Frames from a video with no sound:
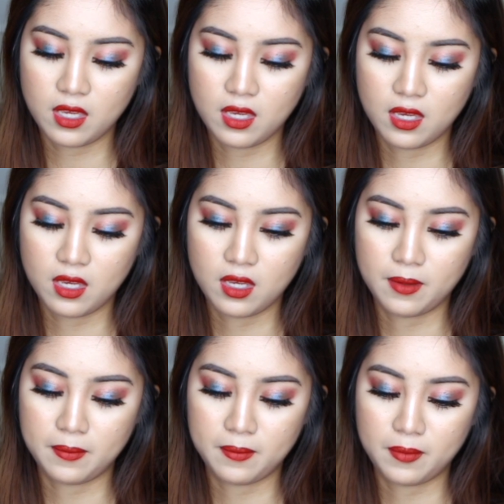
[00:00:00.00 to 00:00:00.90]

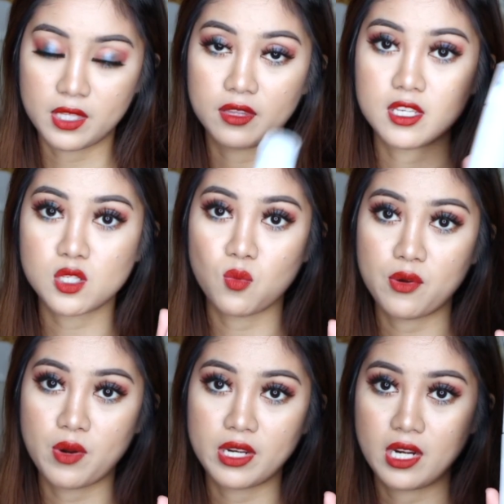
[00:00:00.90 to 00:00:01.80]
But this
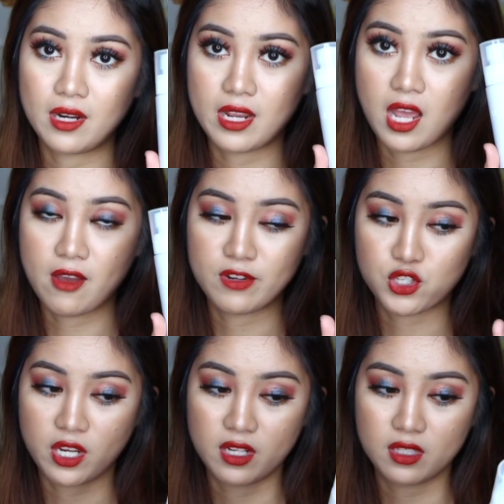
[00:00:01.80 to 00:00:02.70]
one right here, I
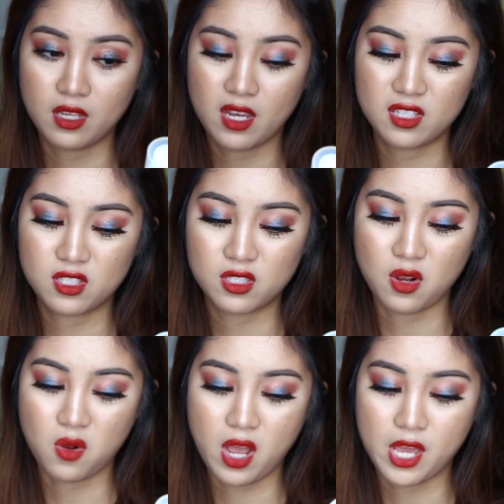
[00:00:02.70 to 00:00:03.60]
haven't tried it yet,
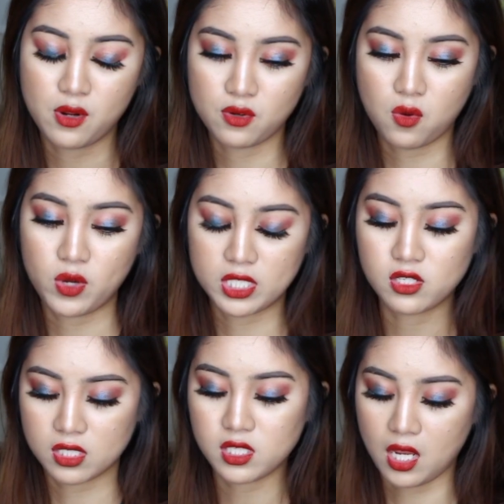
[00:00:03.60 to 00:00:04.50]
so I don't know what
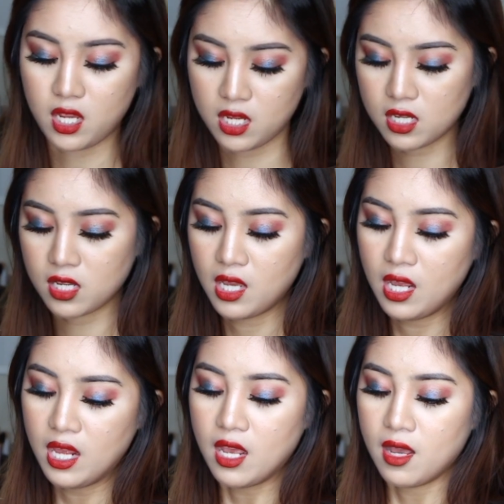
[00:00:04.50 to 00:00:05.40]
to say.
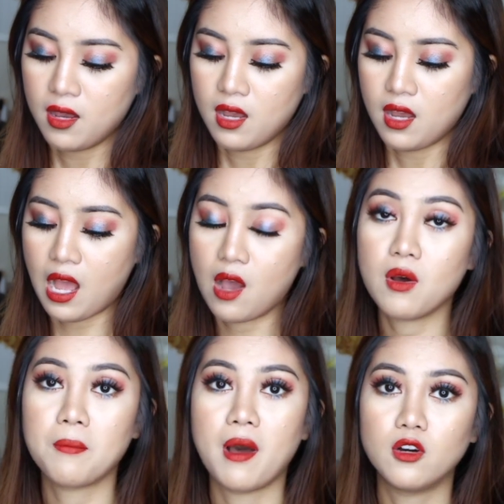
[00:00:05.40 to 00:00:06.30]

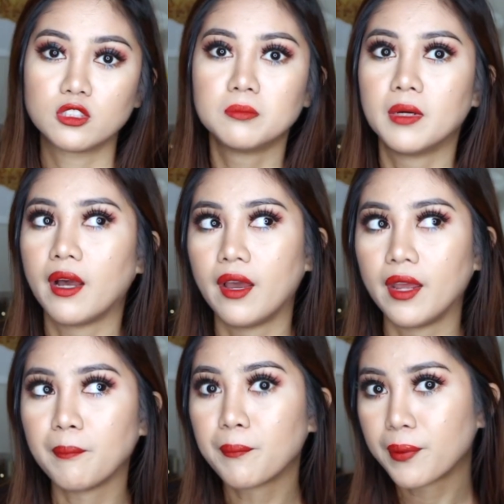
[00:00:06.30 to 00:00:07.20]
How about
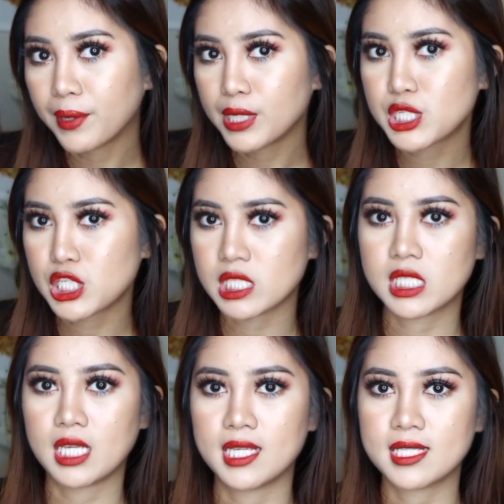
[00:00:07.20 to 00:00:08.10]
my
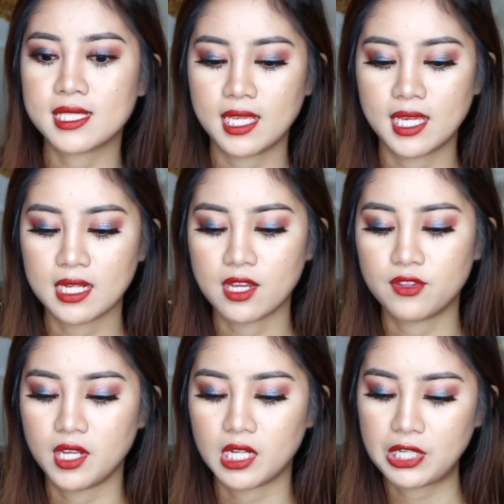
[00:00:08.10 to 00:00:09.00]
purchases in
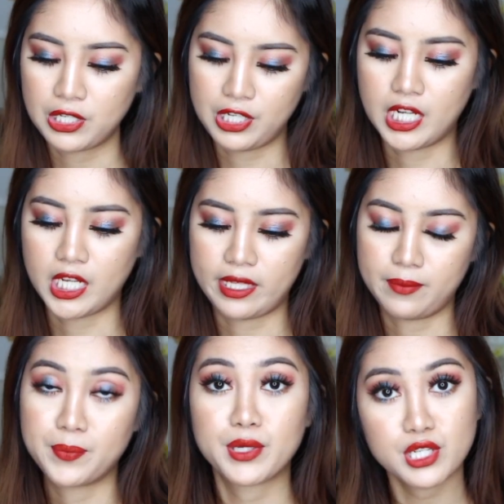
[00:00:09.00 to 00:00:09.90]
Althea, Korea?
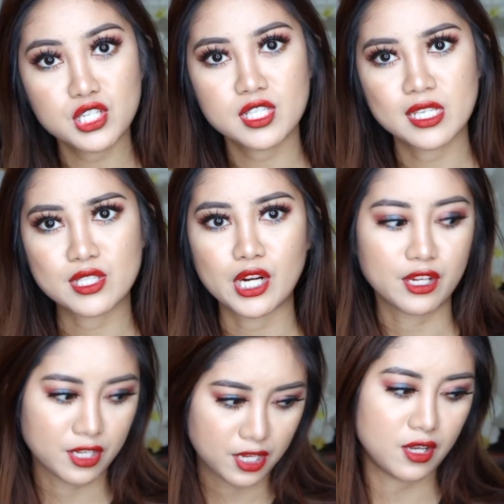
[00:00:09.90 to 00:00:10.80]
The purchases
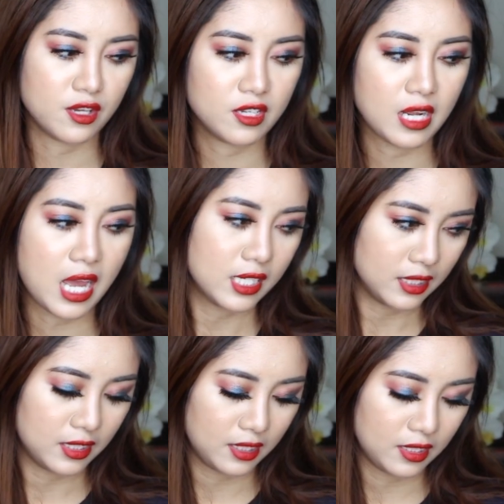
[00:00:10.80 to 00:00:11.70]
are good. I
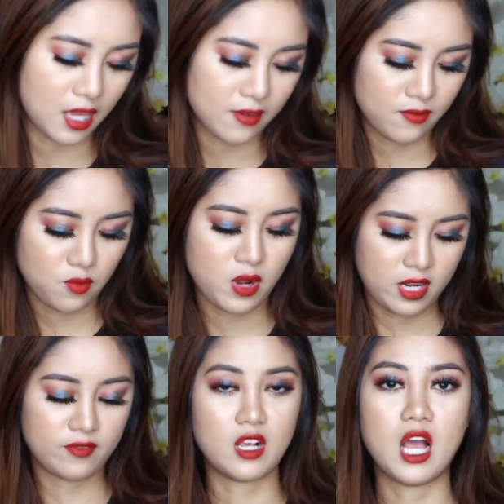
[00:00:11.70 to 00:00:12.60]
love what
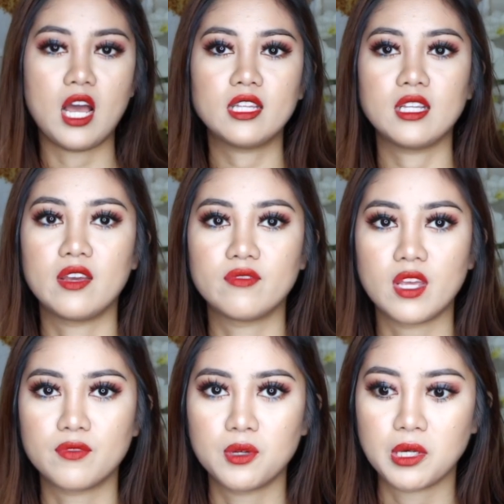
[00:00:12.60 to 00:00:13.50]
I've got. I
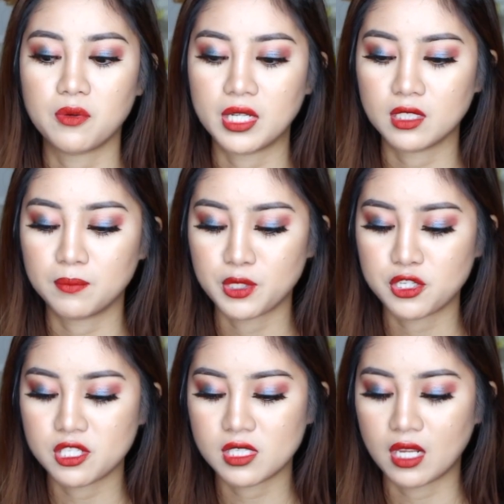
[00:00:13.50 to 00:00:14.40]
never regretted
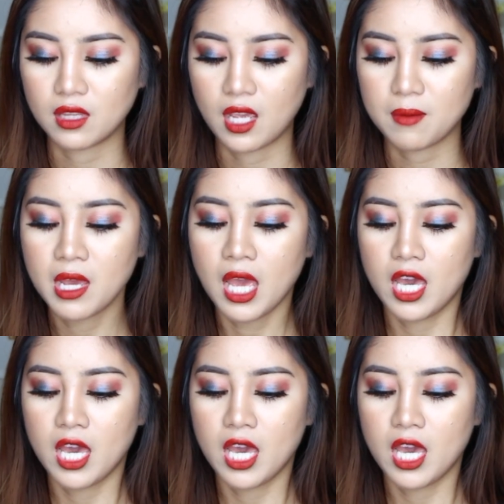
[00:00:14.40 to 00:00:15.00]
purchasing them.